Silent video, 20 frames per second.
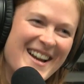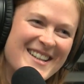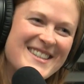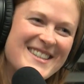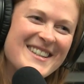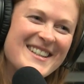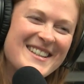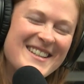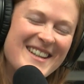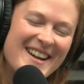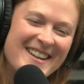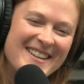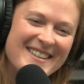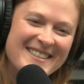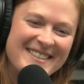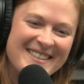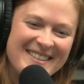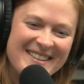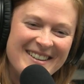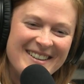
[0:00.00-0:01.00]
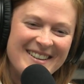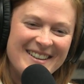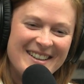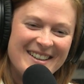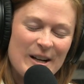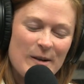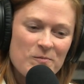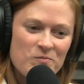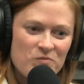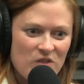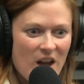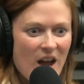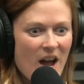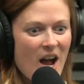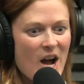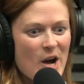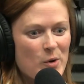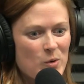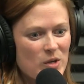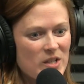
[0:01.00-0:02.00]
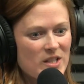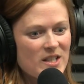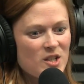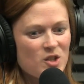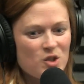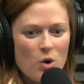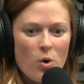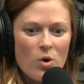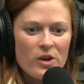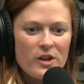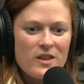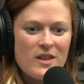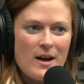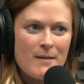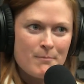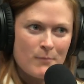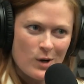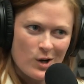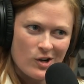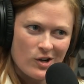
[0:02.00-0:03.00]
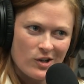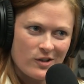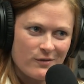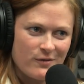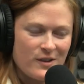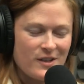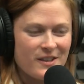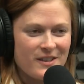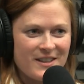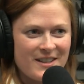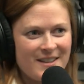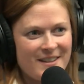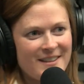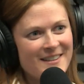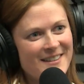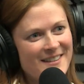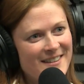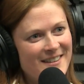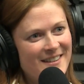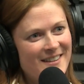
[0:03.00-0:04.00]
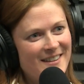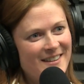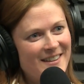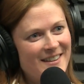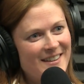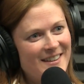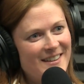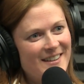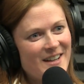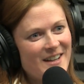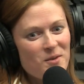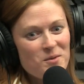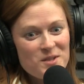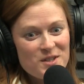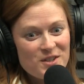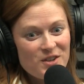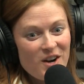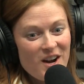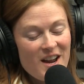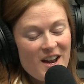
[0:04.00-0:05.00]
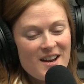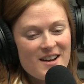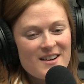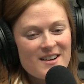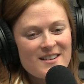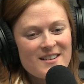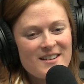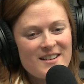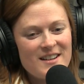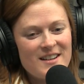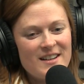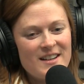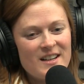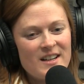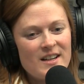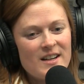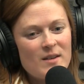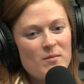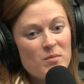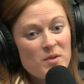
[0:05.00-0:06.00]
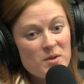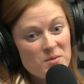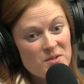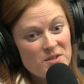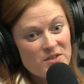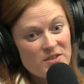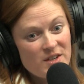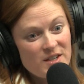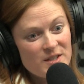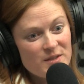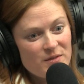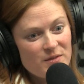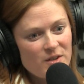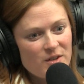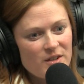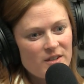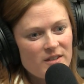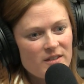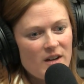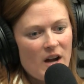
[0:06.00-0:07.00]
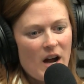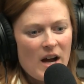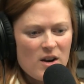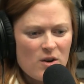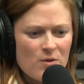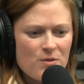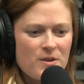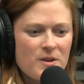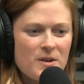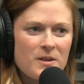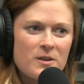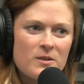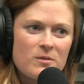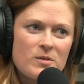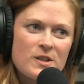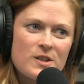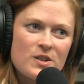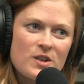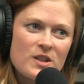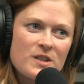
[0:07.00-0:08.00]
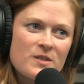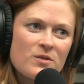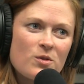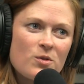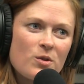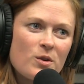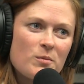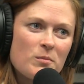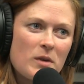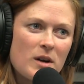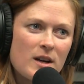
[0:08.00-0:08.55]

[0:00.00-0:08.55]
Nicely done. Thank you. Yeah, uh, it was it's totally that America feeling. It was great. But it was stressful. I don't think it'll be stressful when